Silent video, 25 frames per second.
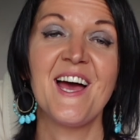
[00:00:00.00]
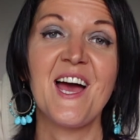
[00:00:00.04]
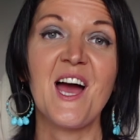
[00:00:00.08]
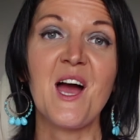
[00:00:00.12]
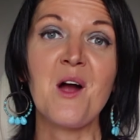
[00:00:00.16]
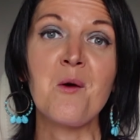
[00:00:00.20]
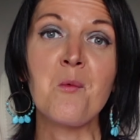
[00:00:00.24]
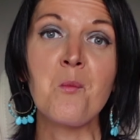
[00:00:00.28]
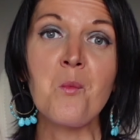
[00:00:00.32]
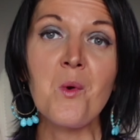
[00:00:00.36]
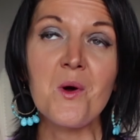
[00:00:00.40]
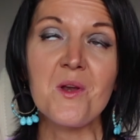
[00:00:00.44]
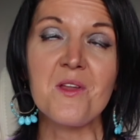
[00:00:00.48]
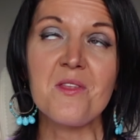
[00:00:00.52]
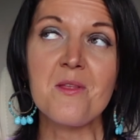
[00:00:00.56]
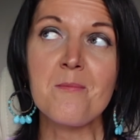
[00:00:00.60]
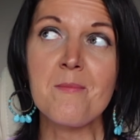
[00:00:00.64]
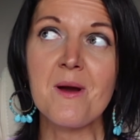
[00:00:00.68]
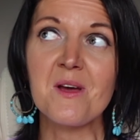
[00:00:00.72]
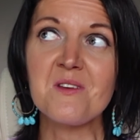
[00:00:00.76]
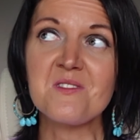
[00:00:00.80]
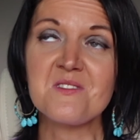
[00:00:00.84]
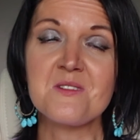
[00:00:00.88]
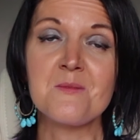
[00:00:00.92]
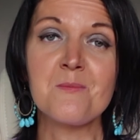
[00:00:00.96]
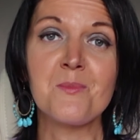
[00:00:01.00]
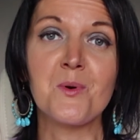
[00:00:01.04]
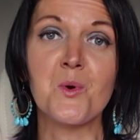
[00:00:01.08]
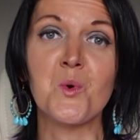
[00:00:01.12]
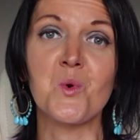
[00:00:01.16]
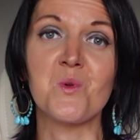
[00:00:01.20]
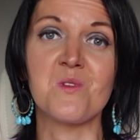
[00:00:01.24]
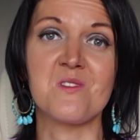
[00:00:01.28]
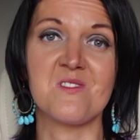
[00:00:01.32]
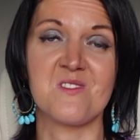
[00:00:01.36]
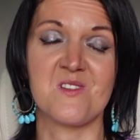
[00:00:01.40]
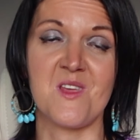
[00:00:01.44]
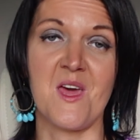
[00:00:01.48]
And one of the most
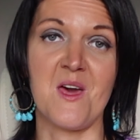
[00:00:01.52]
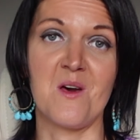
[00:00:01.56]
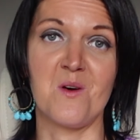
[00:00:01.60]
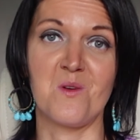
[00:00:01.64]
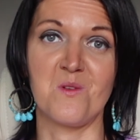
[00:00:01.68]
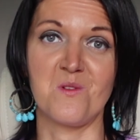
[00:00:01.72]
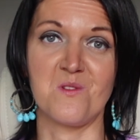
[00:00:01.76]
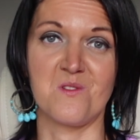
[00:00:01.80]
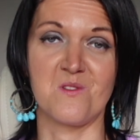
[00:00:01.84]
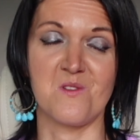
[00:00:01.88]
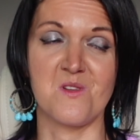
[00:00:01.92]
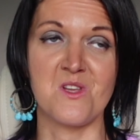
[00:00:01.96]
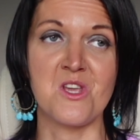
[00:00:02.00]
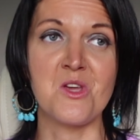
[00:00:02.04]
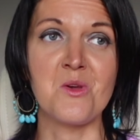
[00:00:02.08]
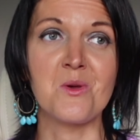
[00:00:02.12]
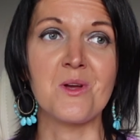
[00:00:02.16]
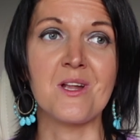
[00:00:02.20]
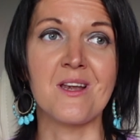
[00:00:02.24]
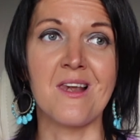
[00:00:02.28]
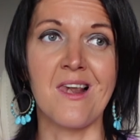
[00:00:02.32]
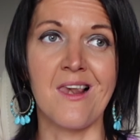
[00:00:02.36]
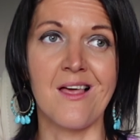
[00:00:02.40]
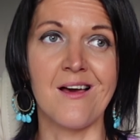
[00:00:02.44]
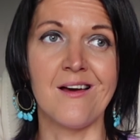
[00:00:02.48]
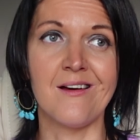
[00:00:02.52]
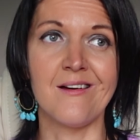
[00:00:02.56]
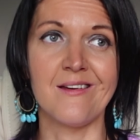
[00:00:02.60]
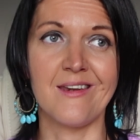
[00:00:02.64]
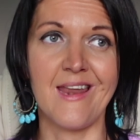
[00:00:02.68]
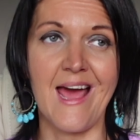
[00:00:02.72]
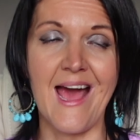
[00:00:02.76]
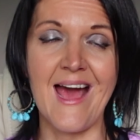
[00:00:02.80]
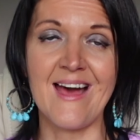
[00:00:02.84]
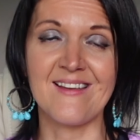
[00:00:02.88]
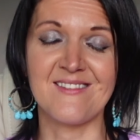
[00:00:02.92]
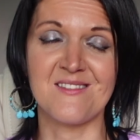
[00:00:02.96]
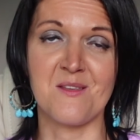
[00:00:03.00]
important skills you can learn
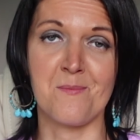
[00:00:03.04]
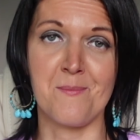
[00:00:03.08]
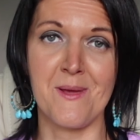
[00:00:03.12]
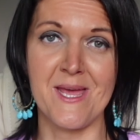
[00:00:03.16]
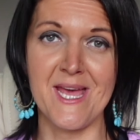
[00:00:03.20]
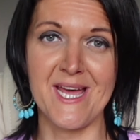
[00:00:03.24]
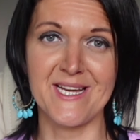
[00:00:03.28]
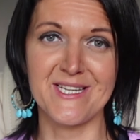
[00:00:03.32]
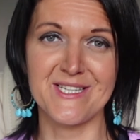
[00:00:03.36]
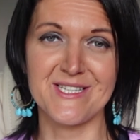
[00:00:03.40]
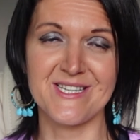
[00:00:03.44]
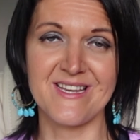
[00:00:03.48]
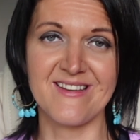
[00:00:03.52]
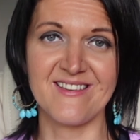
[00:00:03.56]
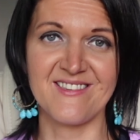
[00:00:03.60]
as a PhD